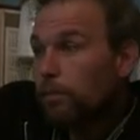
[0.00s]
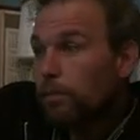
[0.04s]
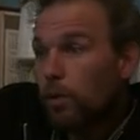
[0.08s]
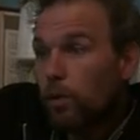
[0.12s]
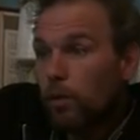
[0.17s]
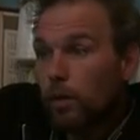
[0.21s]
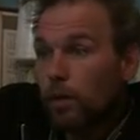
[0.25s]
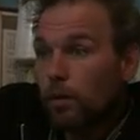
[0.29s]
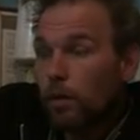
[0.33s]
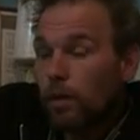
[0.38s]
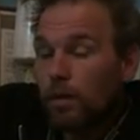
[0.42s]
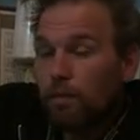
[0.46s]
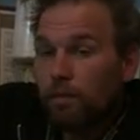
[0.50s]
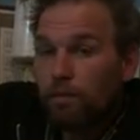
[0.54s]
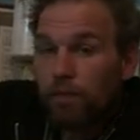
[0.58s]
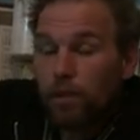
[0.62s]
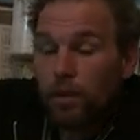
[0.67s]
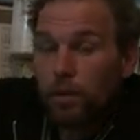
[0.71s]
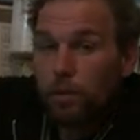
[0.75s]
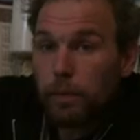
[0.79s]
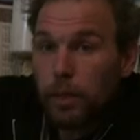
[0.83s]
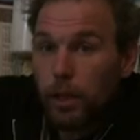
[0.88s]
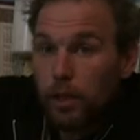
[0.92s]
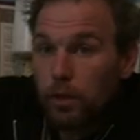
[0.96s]
going around
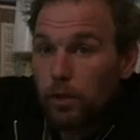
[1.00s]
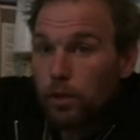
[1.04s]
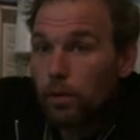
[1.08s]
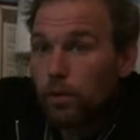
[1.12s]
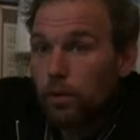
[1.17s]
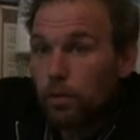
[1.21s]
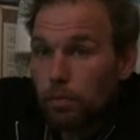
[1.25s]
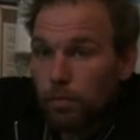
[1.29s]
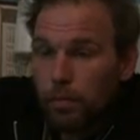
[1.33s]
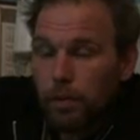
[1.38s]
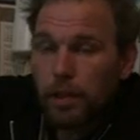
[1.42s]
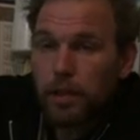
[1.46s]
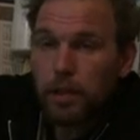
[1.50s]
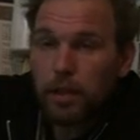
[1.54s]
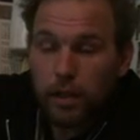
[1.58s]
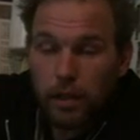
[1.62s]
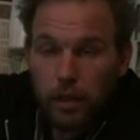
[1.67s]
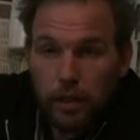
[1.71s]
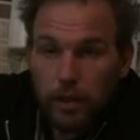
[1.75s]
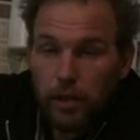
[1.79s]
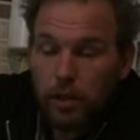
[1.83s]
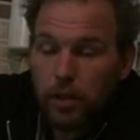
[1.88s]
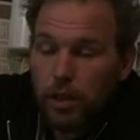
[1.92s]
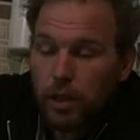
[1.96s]
filming you,"
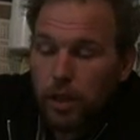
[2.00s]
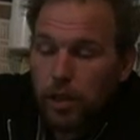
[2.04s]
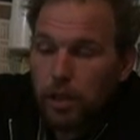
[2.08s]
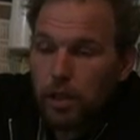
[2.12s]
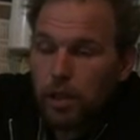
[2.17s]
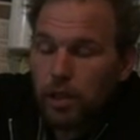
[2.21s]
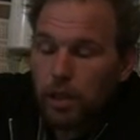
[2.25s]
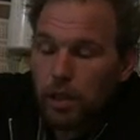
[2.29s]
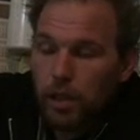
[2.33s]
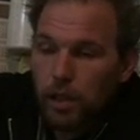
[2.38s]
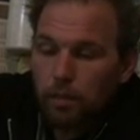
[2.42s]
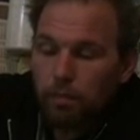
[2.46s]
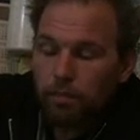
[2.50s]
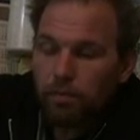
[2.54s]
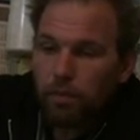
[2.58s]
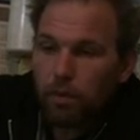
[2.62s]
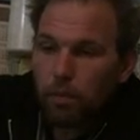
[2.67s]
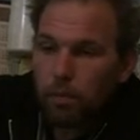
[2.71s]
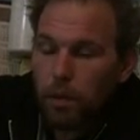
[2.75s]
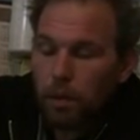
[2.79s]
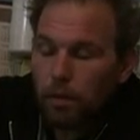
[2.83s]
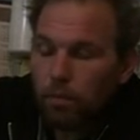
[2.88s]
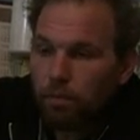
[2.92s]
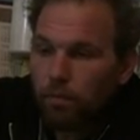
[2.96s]
basically suggesting that I'm
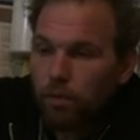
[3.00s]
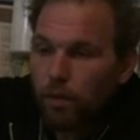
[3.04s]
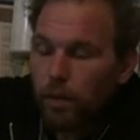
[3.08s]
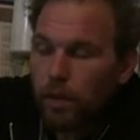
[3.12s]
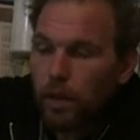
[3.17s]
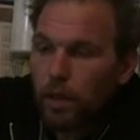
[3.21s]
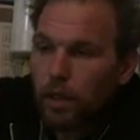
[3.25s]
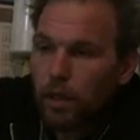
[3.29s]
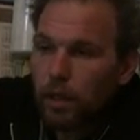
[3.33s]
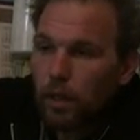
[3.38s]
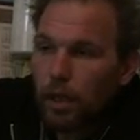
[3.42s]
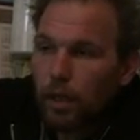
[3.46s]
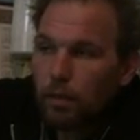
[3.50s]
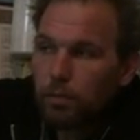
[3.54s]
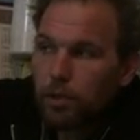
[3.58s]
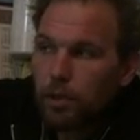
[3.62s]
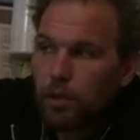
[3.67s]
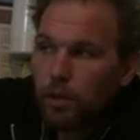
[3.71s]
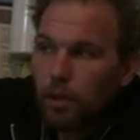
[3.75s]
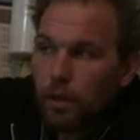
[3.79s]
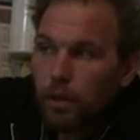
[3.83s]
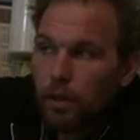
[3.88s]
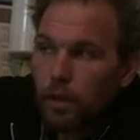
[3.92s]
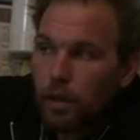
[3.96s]
filming them for the cops.
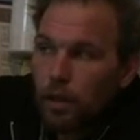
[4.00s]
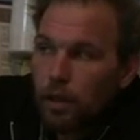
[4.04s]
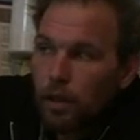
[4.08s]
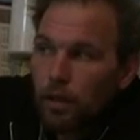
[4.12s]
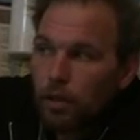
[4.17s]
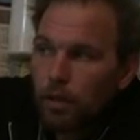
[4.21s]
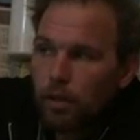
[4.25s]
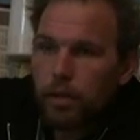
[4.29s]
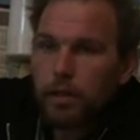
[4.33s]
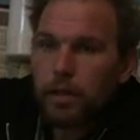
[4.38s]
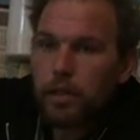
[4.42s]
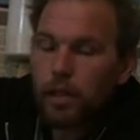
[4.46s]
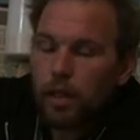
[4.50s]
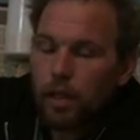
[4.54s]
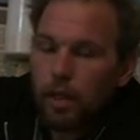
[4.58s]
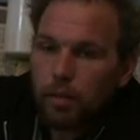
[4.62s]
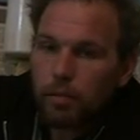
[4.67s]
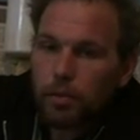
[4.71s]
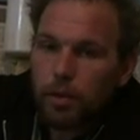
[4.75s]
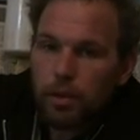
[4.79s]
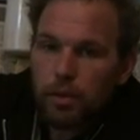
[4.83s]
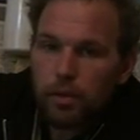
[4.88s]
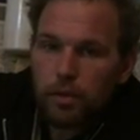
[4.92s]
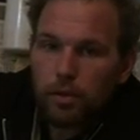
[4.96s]
Of course, the
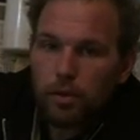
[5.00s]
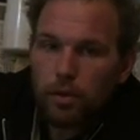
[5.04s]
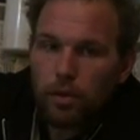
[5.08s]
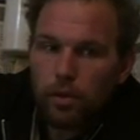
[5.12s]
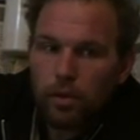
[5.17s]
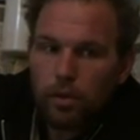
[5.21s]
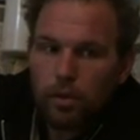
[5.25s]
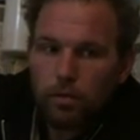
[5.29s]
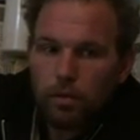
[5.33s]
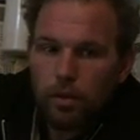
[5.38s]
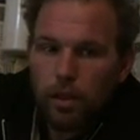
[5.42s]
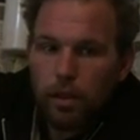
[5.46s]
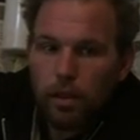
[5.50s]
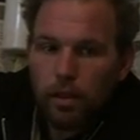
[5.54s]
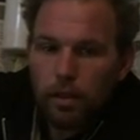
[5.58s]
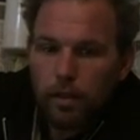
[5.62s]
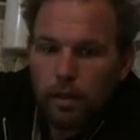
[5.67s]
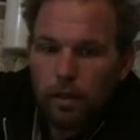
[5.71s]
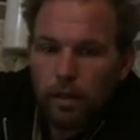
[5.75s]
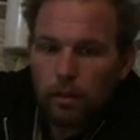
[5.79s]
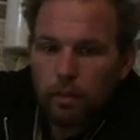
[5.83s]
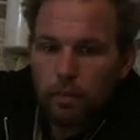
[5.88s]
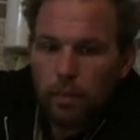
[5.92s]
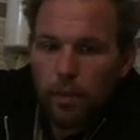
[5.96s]
cops couldn't do
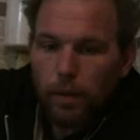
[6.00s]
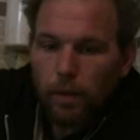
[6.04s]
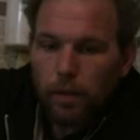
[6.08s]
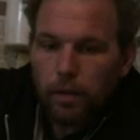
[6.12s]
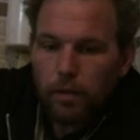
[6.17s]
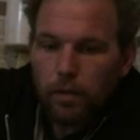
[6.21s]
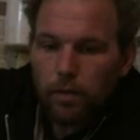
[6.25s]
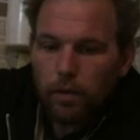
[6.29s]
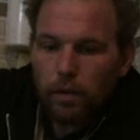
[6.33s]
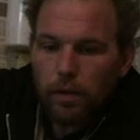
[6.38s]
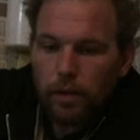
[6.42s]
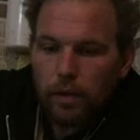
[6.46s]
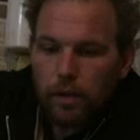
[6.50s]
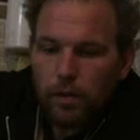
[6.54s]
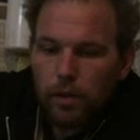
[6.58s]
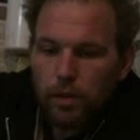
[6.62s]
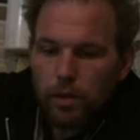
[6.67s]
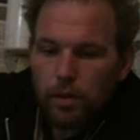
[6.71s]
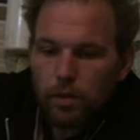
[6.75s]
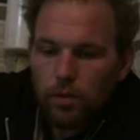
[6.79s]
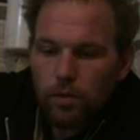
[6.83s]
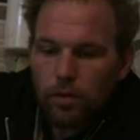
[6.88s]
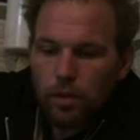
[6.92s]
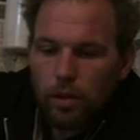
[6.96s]
anything about it, like,
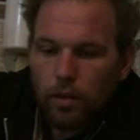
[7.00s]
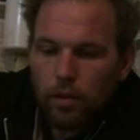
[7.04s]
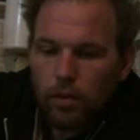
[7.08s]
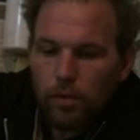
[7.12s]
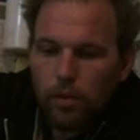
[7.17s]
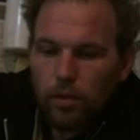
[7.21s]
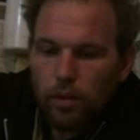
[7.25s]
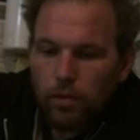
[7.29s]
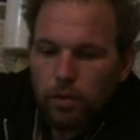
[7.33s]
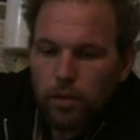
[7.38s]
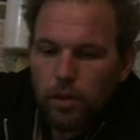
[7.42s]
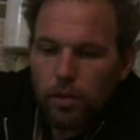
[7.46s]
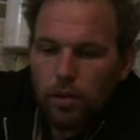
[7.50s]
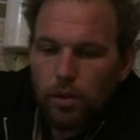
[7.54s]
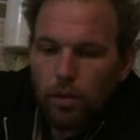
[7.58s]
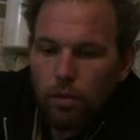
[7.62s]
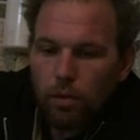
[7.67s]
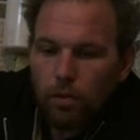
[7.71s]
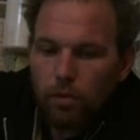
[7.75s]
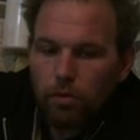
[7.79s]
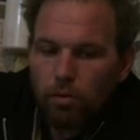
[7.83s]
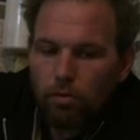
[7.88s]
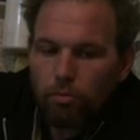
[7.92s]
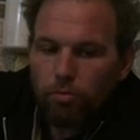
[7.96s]
because there was
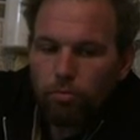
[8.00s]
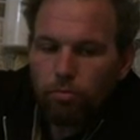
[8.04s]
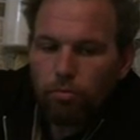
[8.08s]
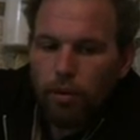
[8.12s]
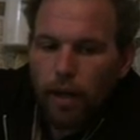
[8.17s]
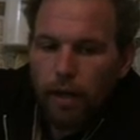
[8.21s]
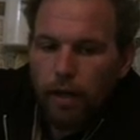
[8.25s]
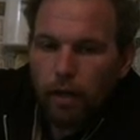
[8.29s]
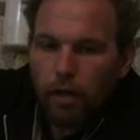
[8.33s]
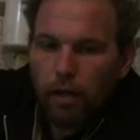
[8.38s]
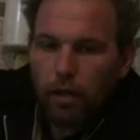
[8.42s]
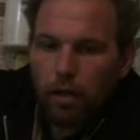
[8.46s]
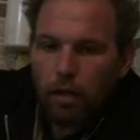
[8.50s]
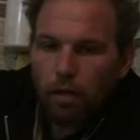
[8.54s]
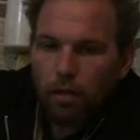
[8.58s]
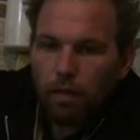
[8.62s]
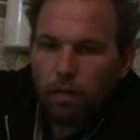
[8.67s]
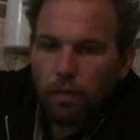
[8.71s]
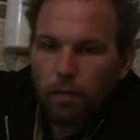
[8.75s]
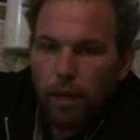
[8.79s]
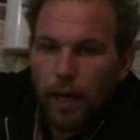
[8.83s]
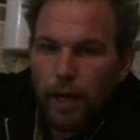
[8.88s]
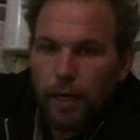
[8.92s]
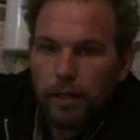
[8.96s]
no direct
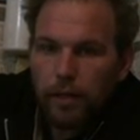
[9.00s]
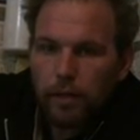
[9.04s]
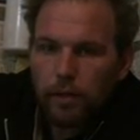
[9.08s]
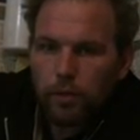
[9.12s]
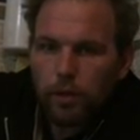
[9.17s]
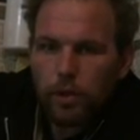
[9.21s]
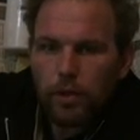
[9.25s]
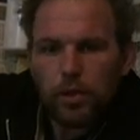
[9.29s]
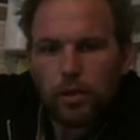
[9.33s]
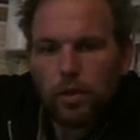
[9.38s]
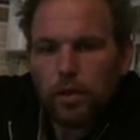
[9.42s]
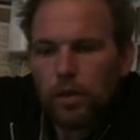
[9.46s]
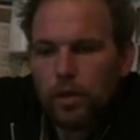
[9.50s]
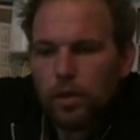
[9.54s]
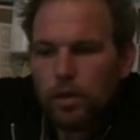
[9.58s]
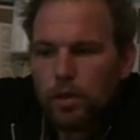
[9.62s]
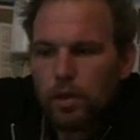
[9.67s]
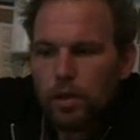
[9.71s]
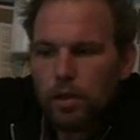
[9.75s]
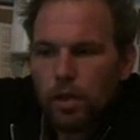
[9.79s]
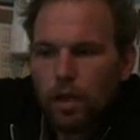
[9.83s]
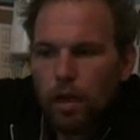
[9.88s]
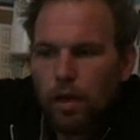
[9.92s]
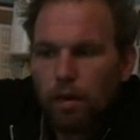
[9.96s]
threat. It was
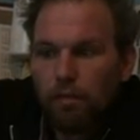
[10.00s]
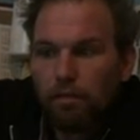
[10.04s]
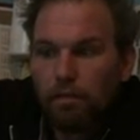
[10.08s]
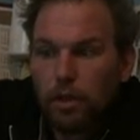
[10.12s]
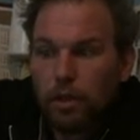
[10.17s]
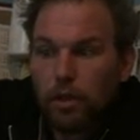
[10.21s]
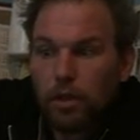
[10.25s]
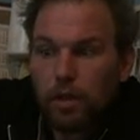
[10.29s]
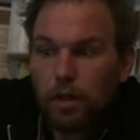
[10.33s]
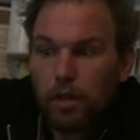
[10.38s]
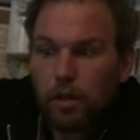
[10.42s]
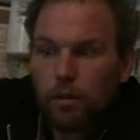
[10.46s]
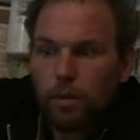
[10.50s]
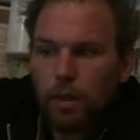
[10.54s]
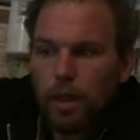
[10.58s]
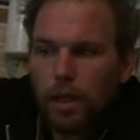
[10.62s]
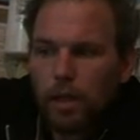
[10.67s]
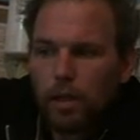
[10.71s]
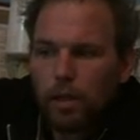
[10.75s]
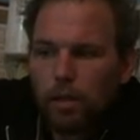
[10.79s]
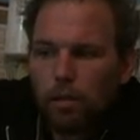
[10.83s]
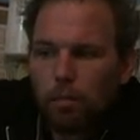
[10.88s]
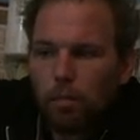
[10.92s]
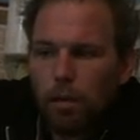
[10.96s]
just kind of
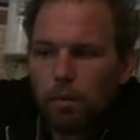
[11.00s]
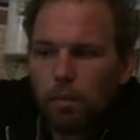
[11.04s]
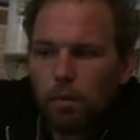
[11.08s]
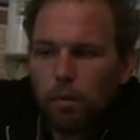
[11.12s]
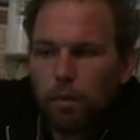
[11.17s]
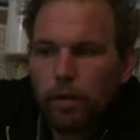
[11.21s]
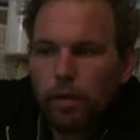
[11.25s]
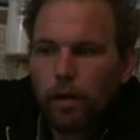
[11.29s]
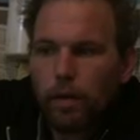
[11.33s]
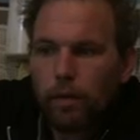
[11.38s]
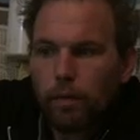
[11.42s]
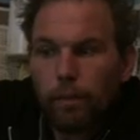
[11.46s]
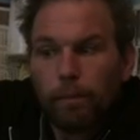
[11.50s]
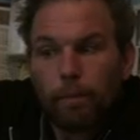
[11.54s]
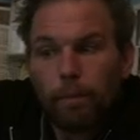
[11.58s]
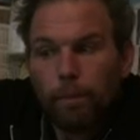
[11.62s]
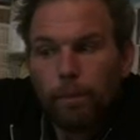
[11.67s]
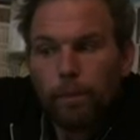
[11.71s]
insinuating to people that